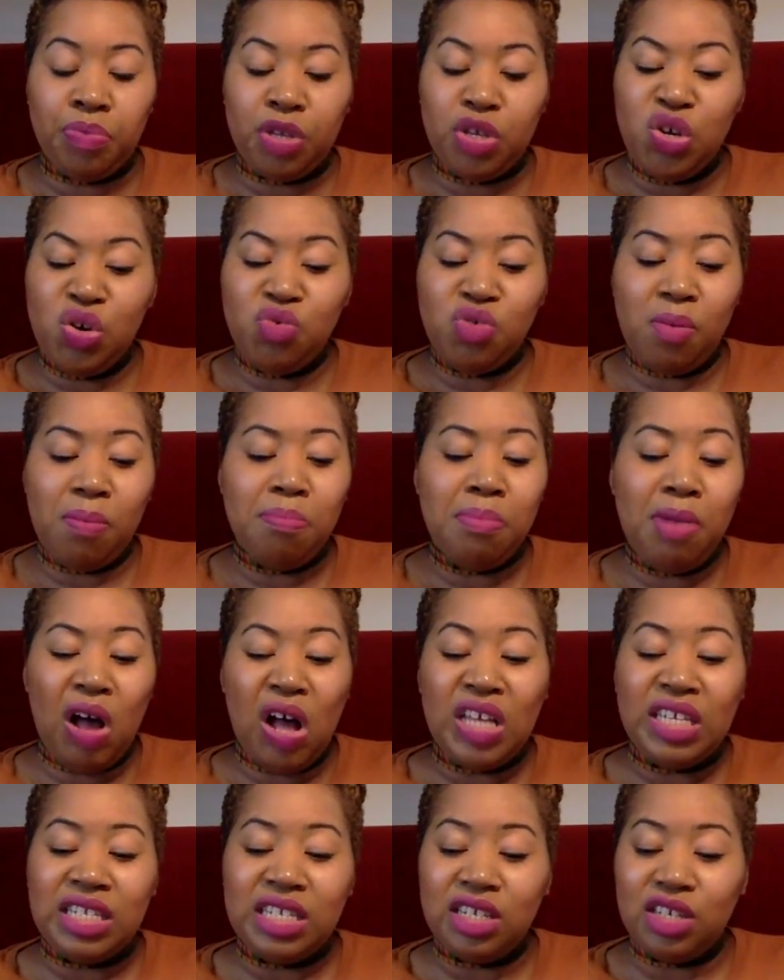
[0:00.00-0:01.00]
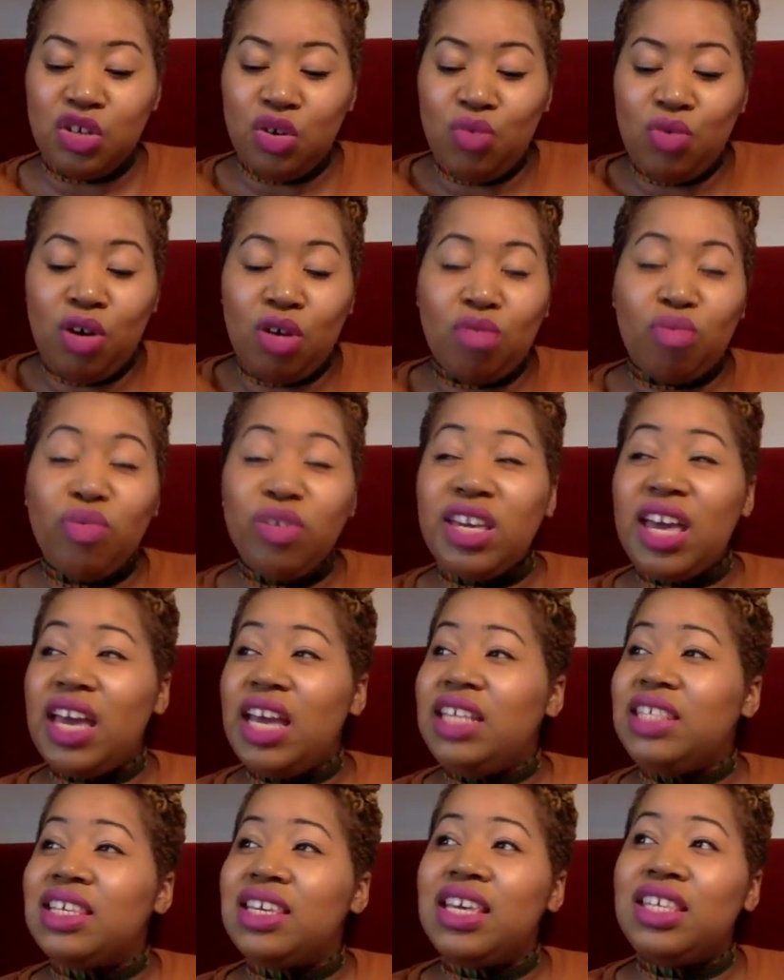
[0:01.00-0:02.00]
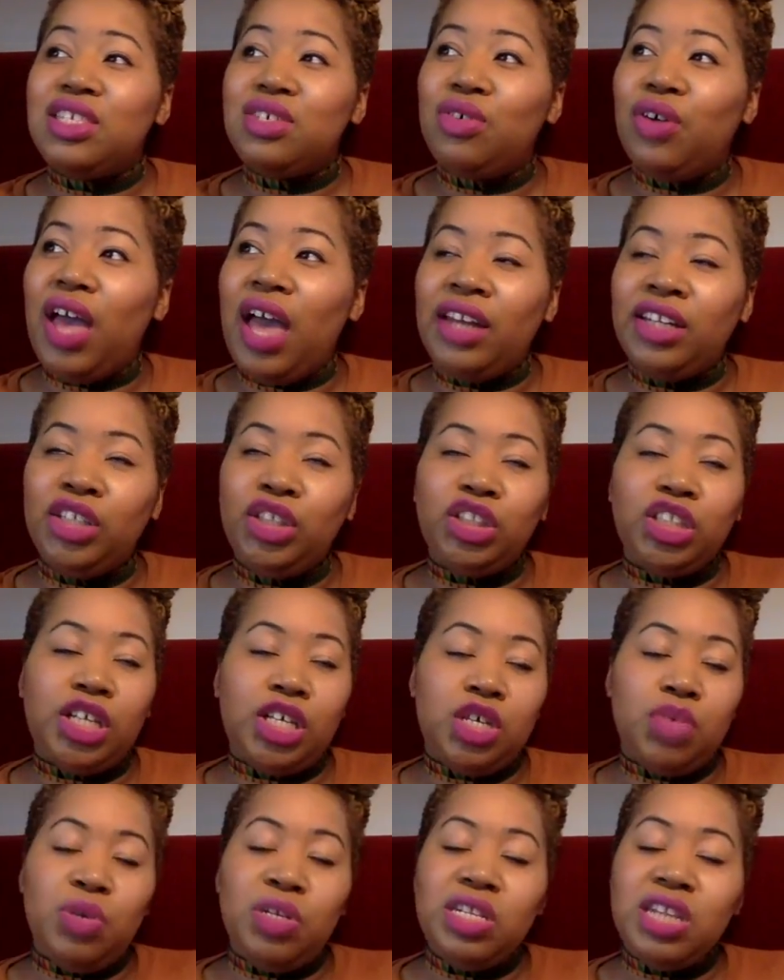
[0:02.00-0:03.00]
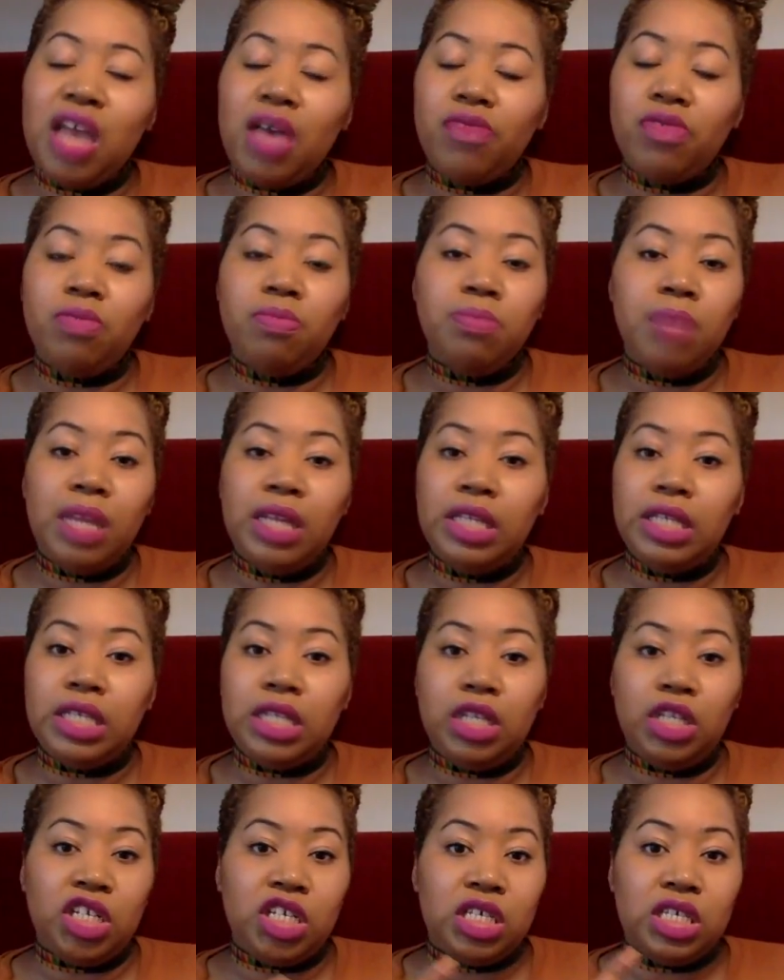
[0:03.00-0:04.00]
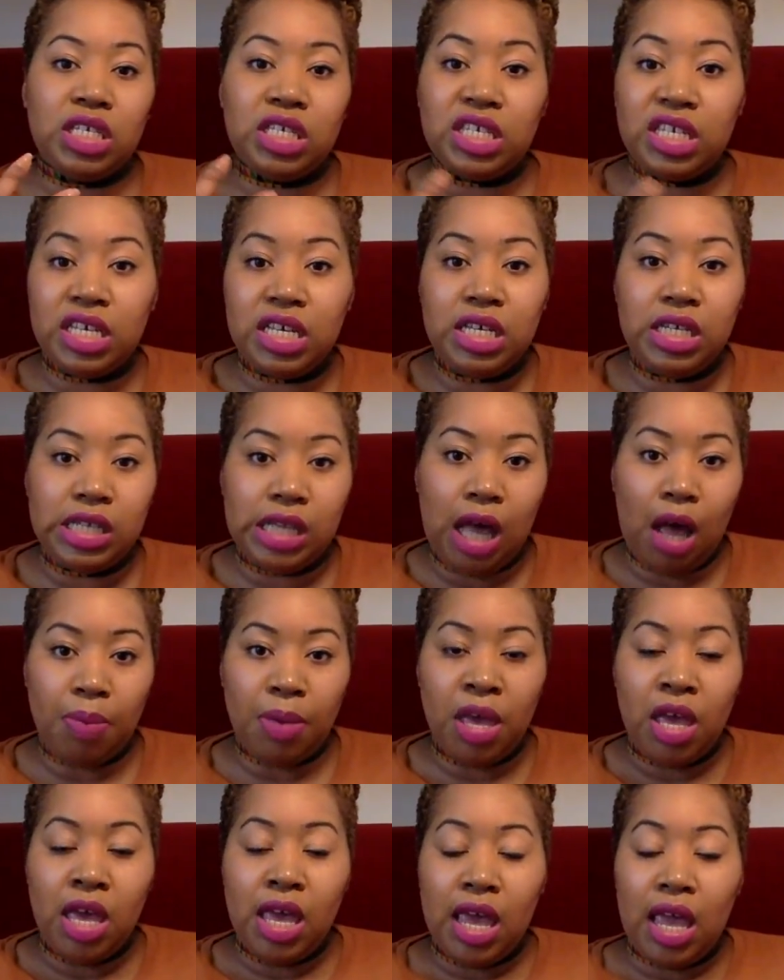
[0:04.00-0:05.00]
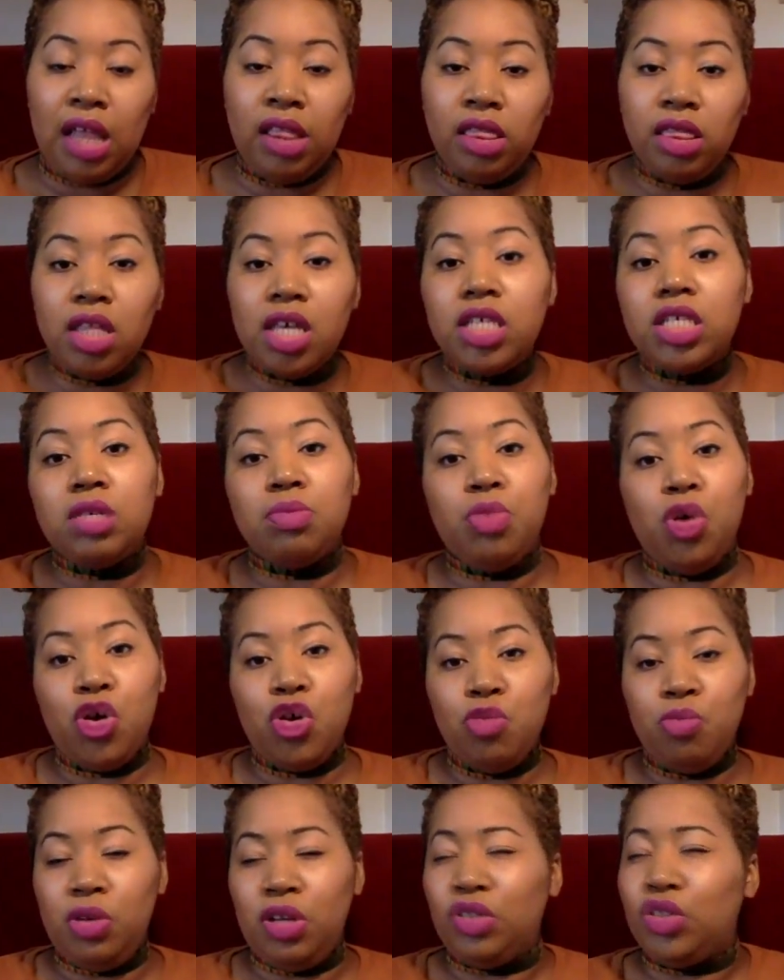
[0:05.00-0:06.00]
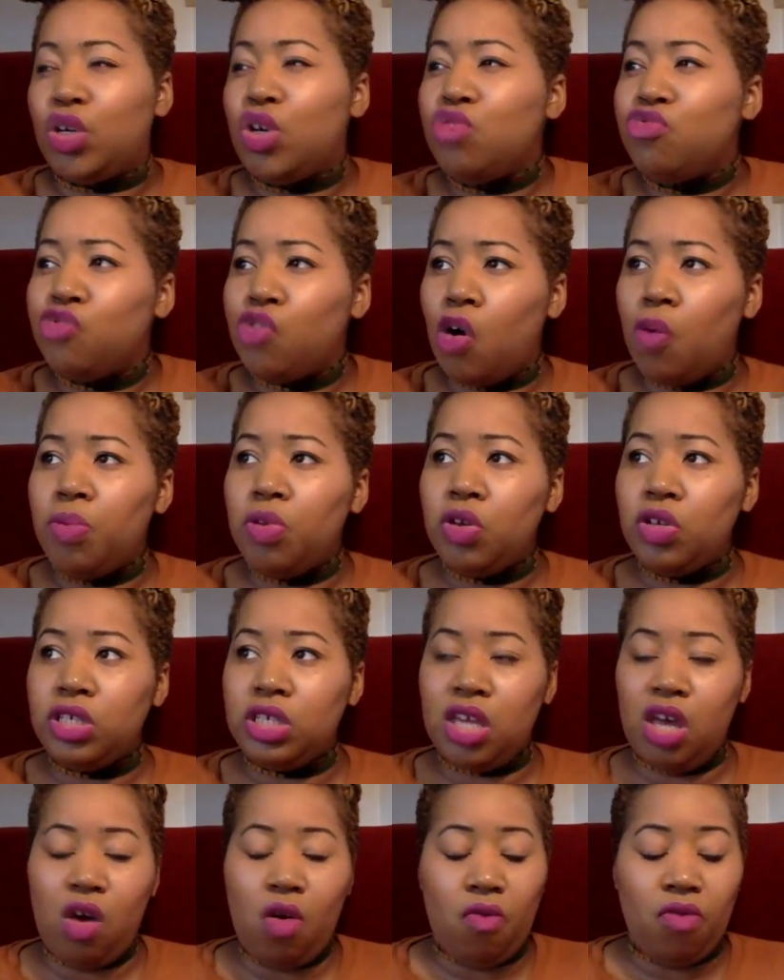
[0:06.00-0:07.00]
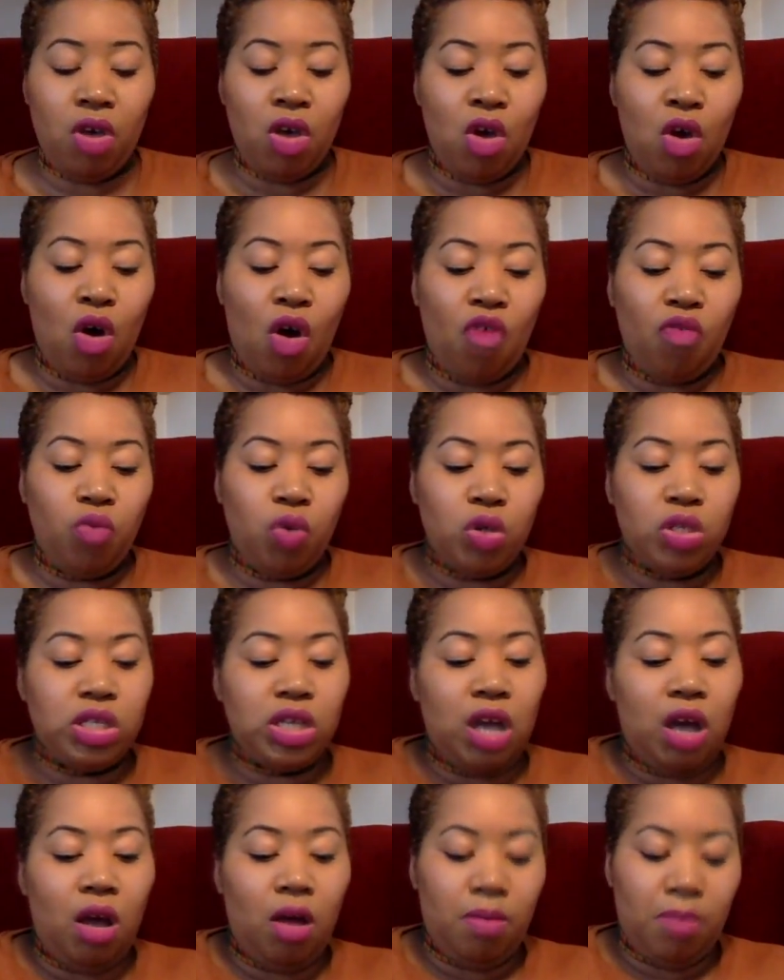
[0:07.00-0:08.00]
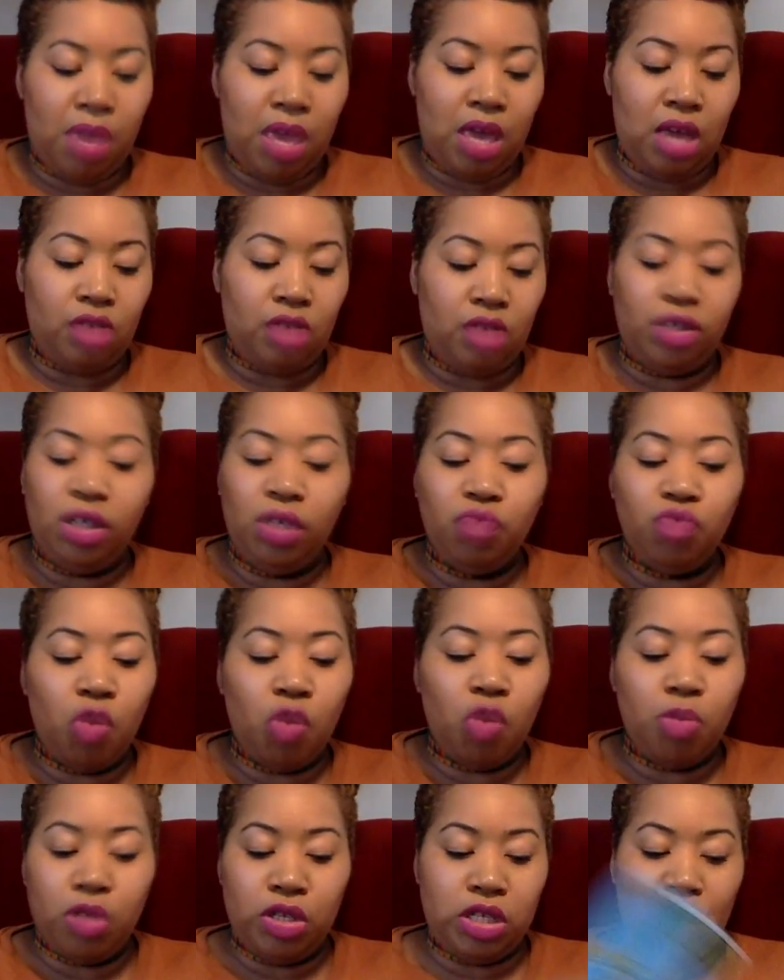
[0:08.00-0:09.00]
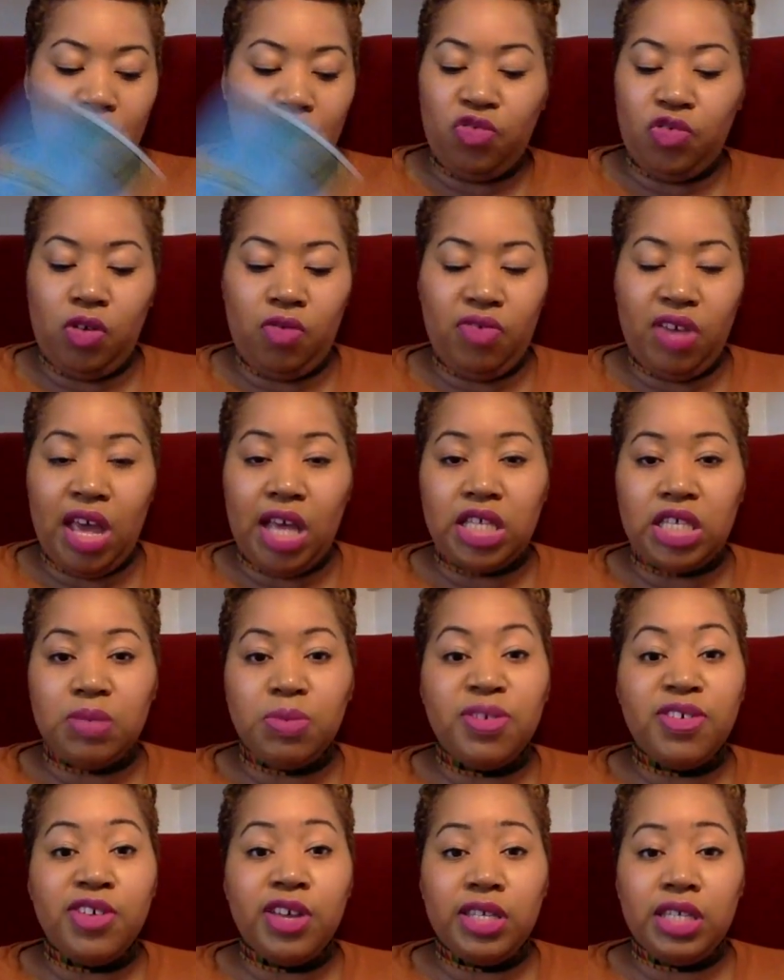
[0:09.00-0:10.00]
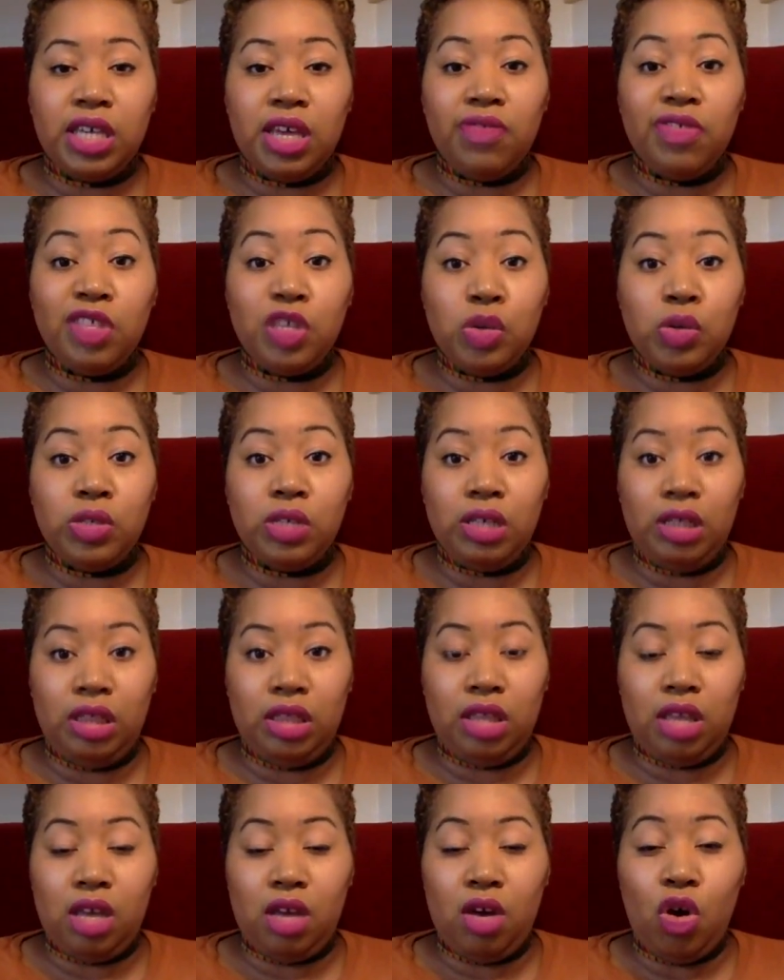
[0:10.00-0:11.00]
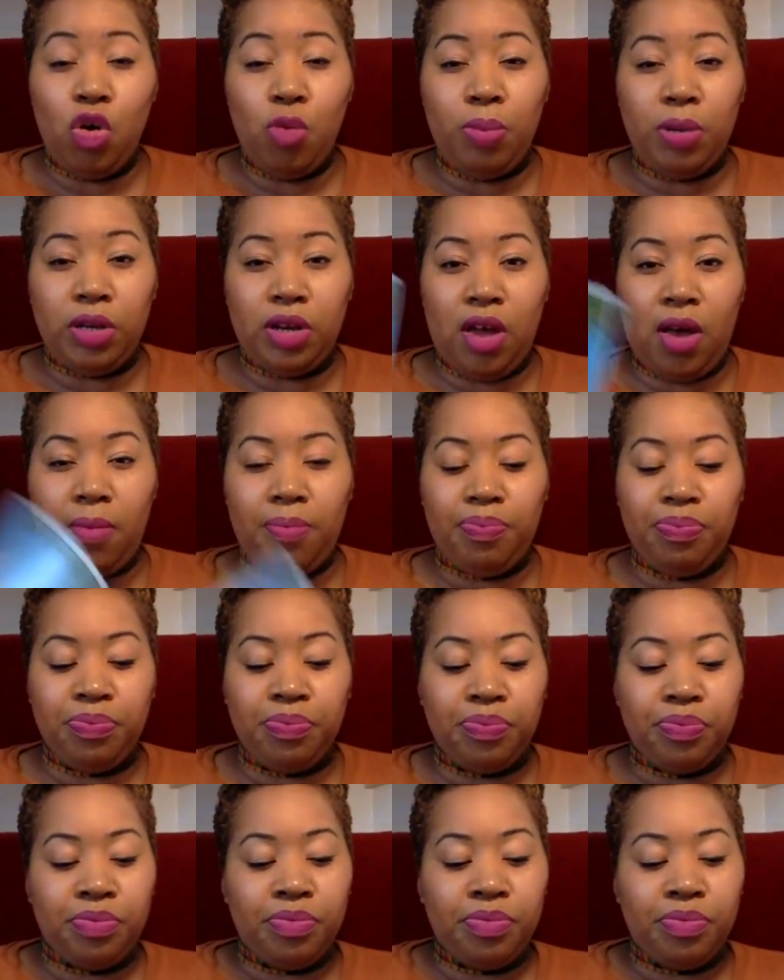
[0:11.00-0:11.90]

You're a master. You're a creator. It's your energy. You were never meant to just seize up in this moment. Don't rob yourself of what's coming. Don't rob yourself of it. Spirit's giving you something. Open up.